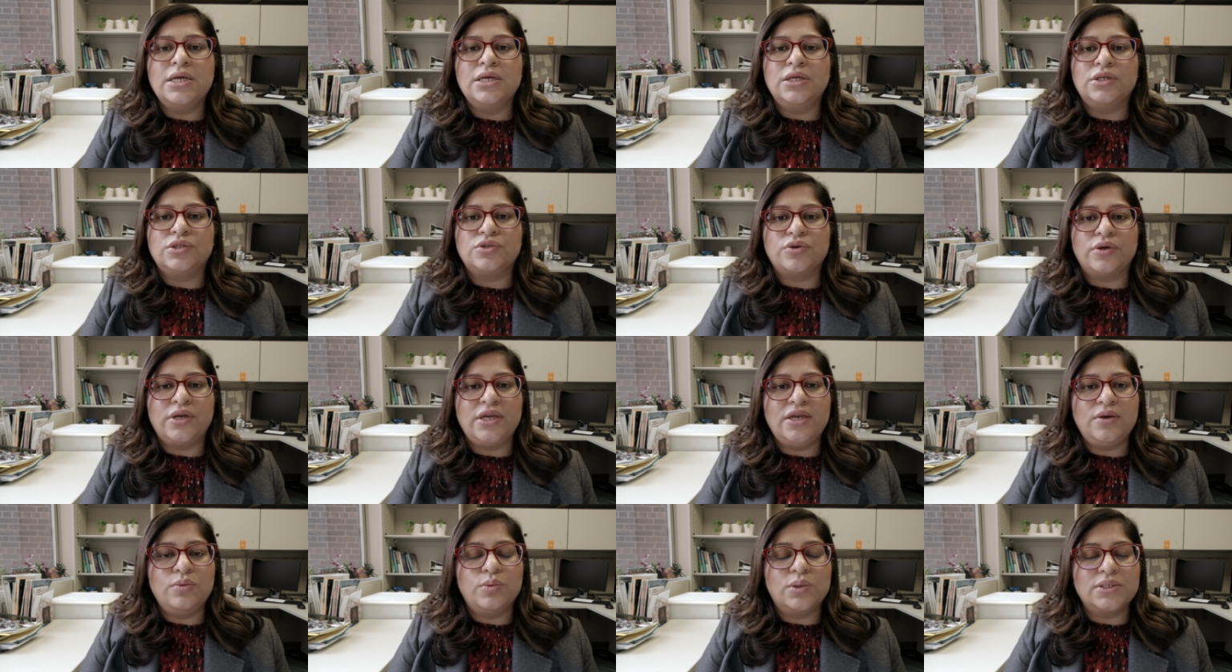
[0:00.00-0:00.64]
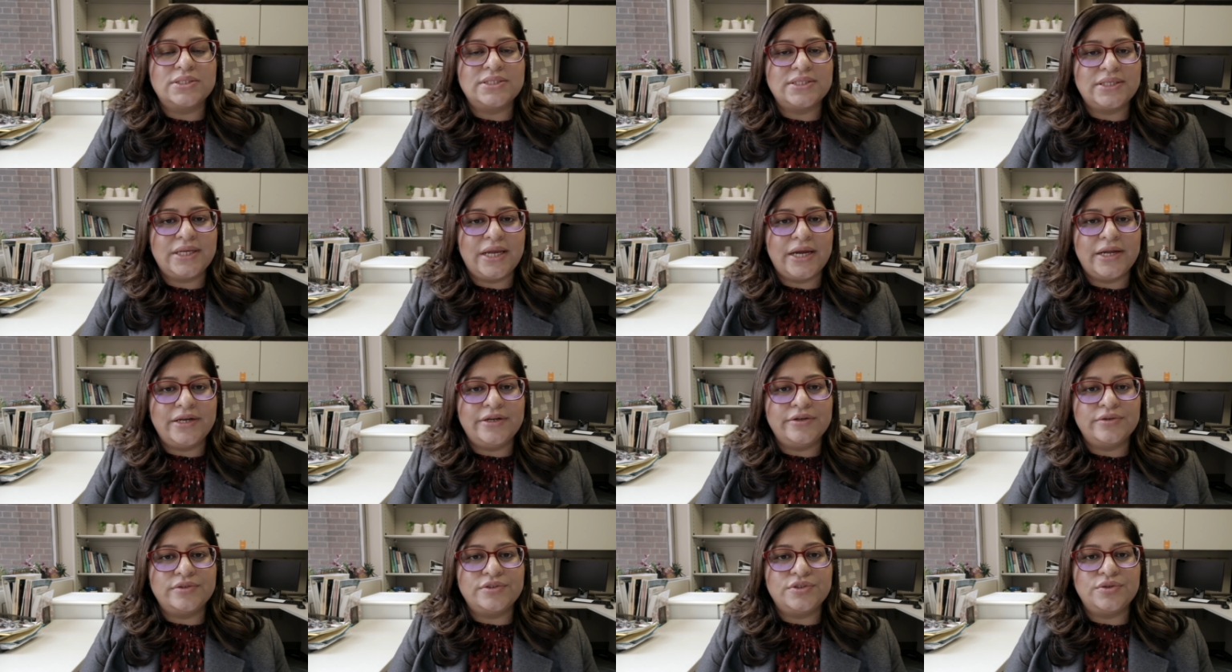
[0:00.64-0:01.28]
So he was
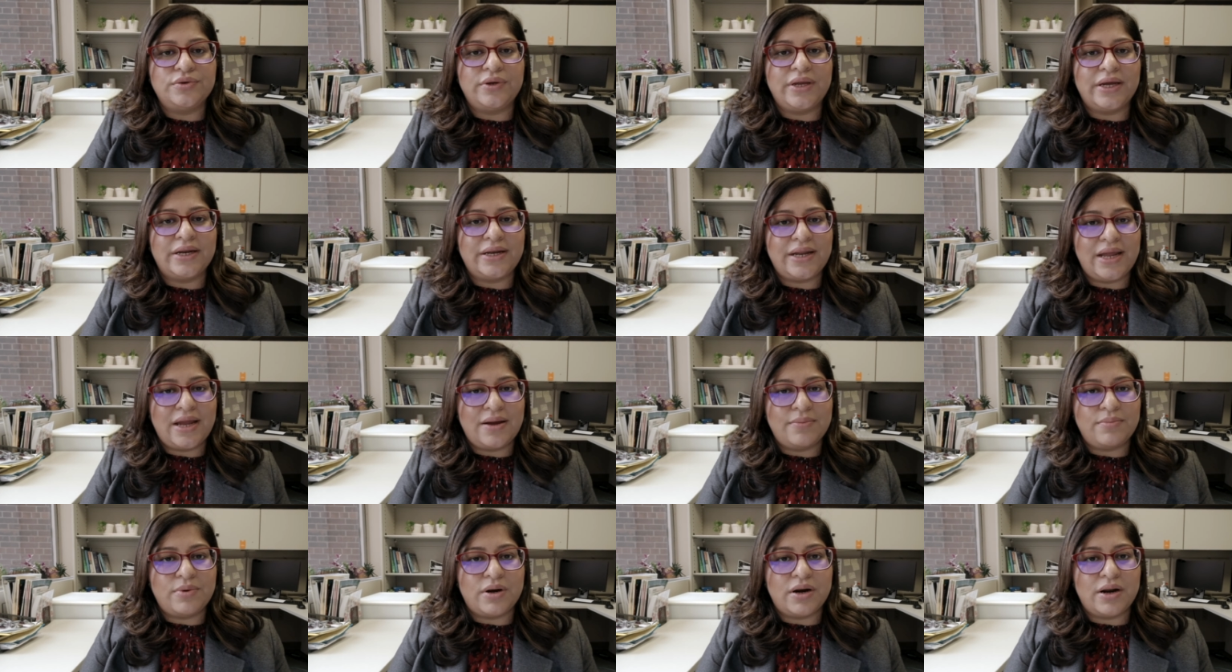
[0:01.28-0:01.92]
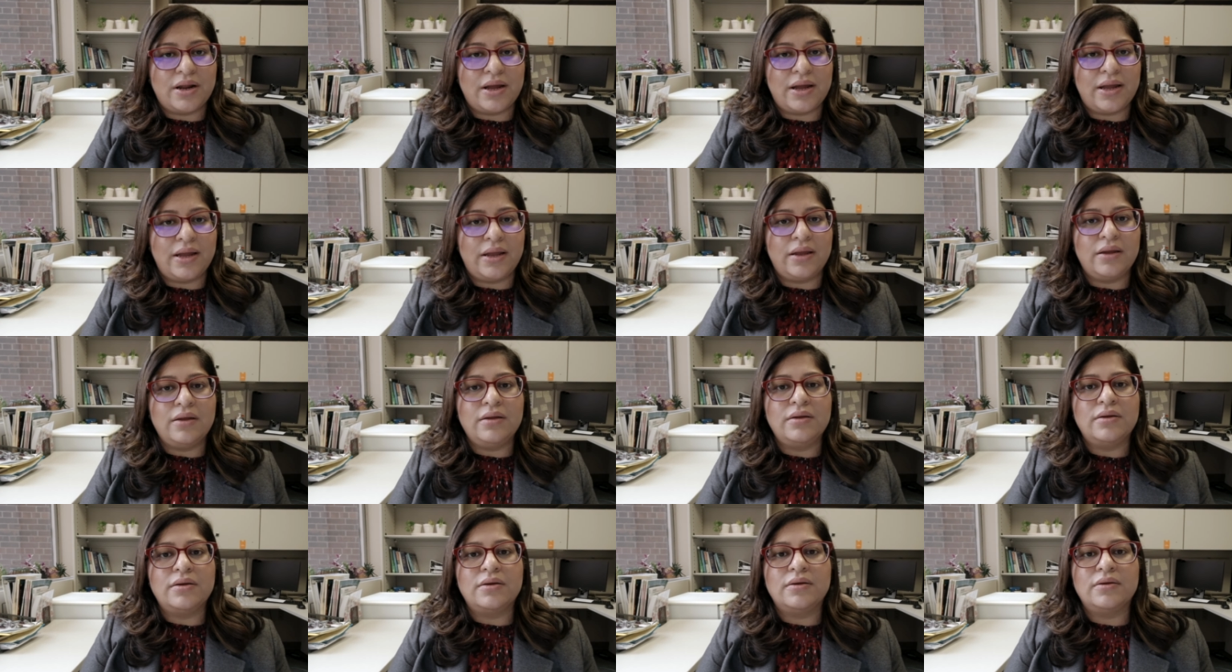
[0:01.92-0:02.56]
scheduled to get
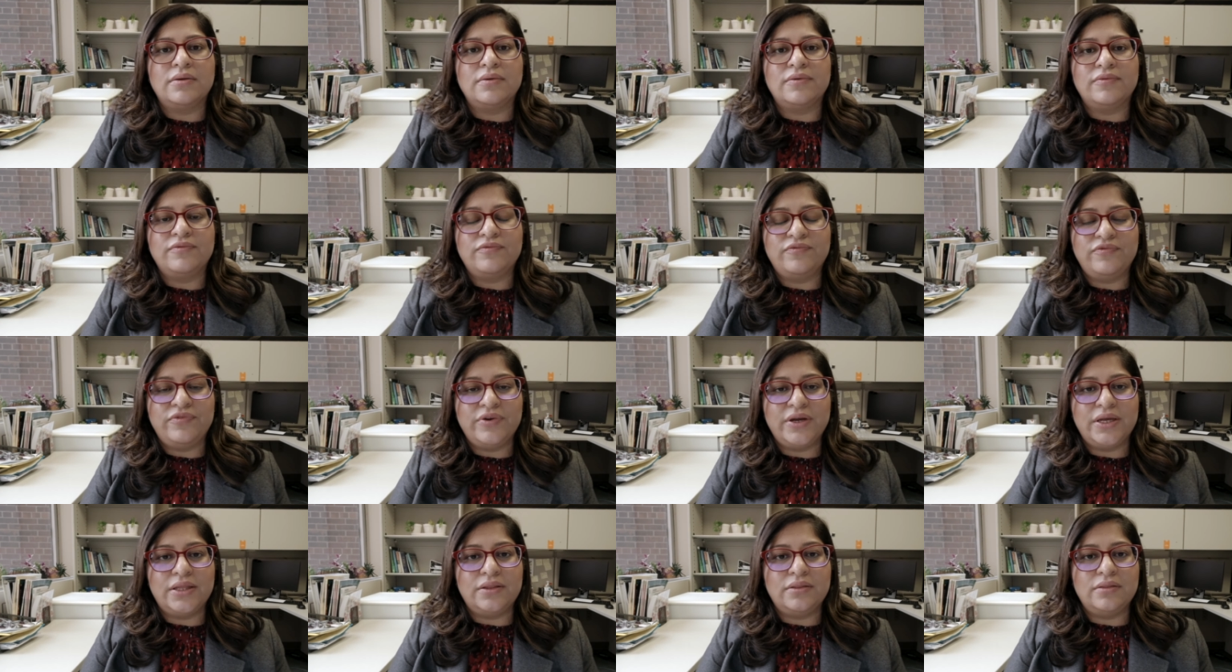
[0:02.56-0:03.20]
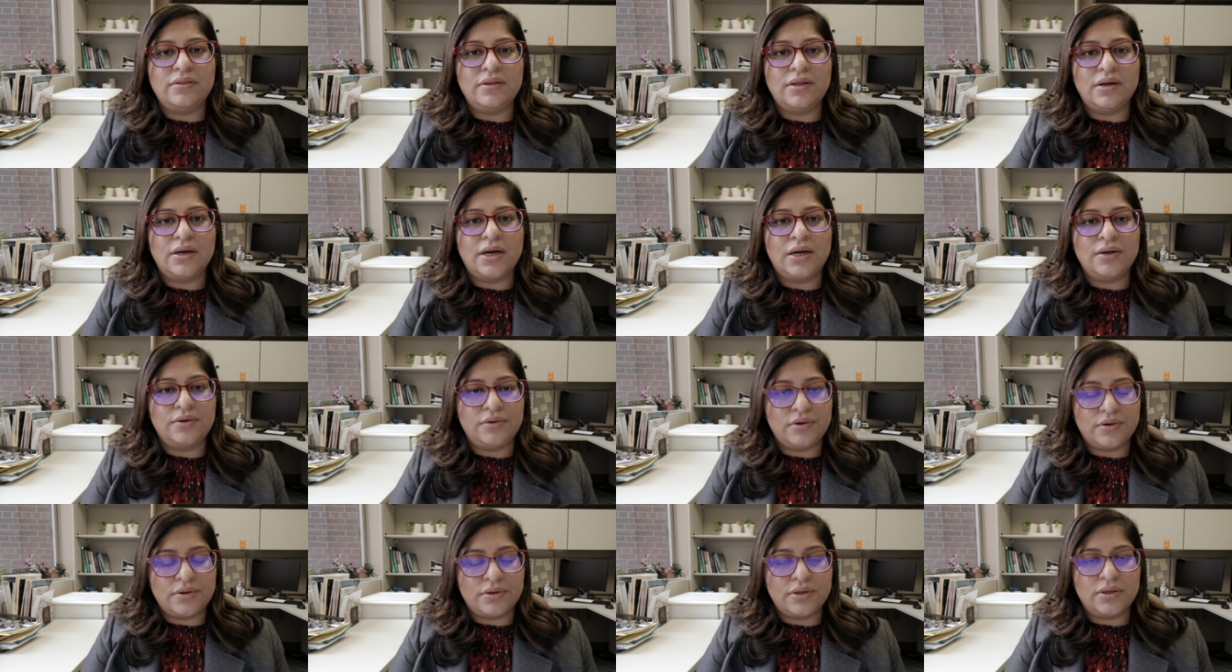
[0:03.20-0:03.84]
MRI with
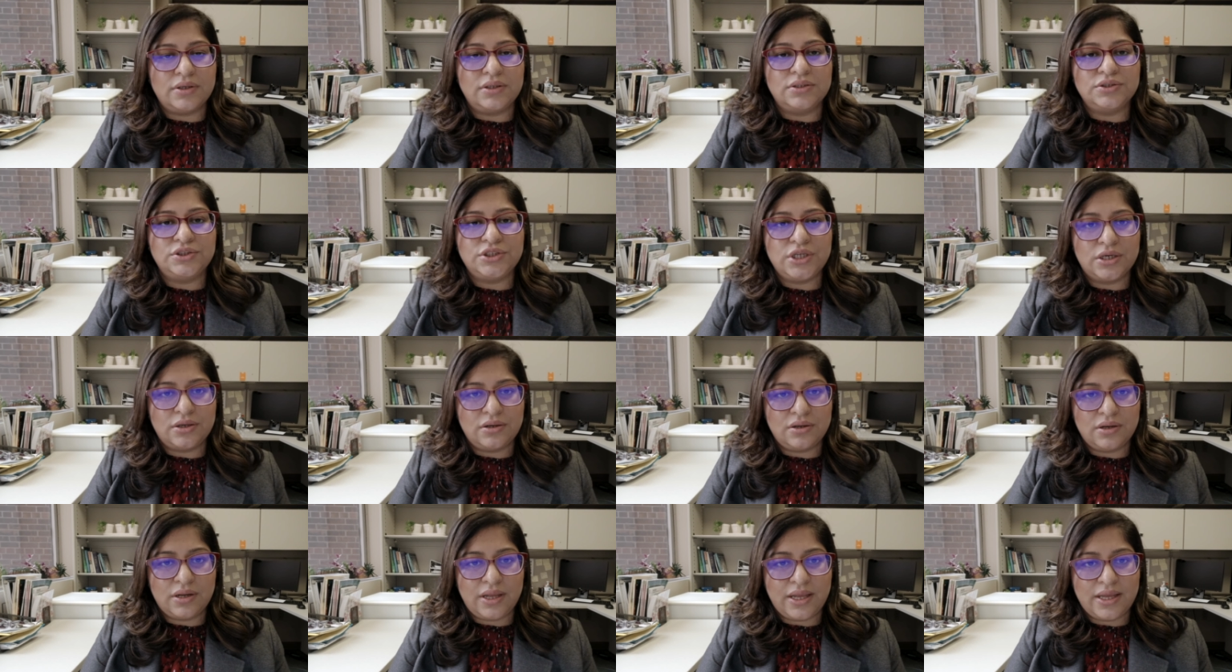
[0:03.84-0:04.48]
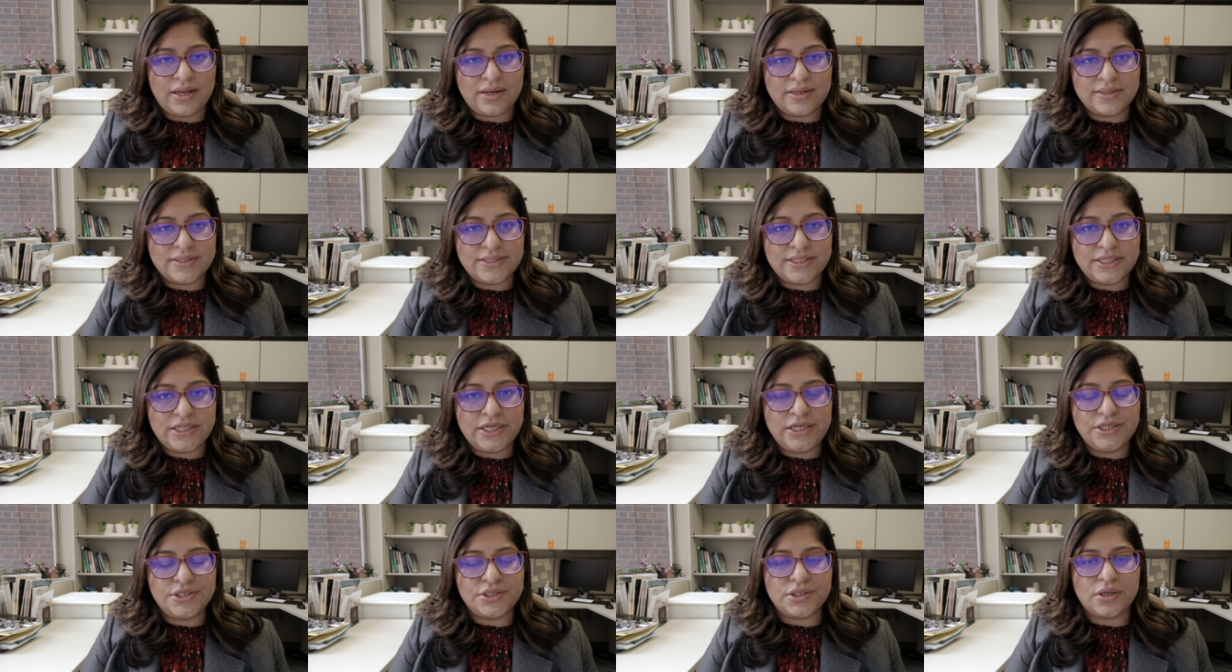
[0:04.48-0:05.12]
under general
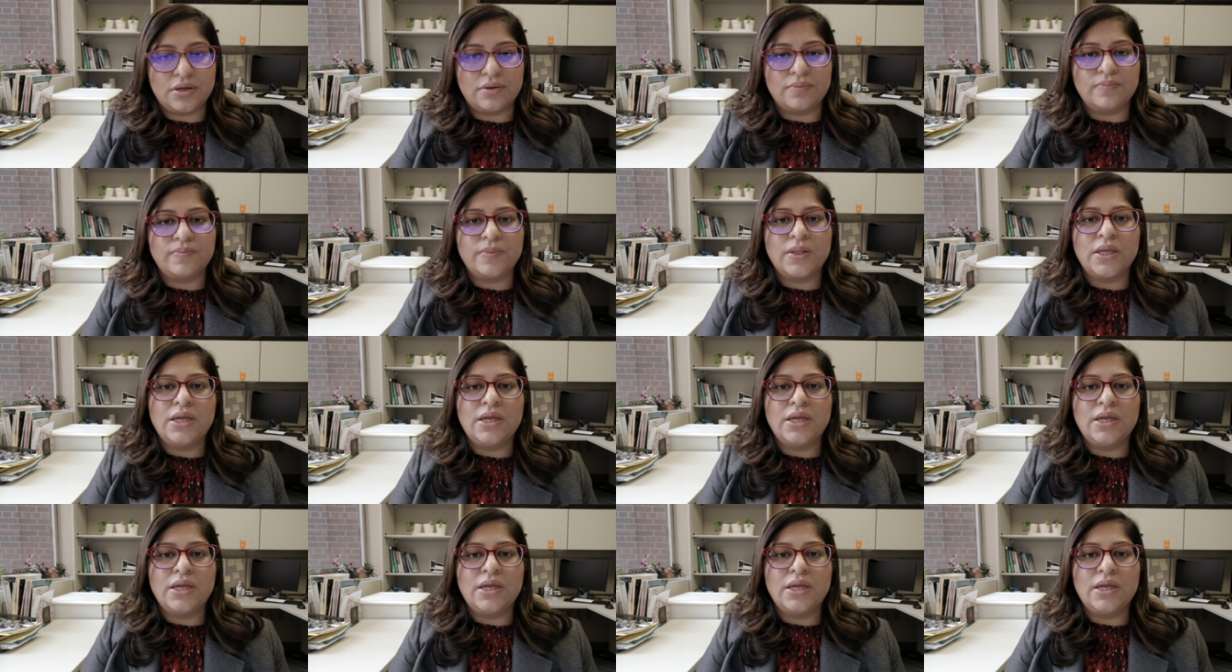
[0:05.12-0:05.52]
anesthesia.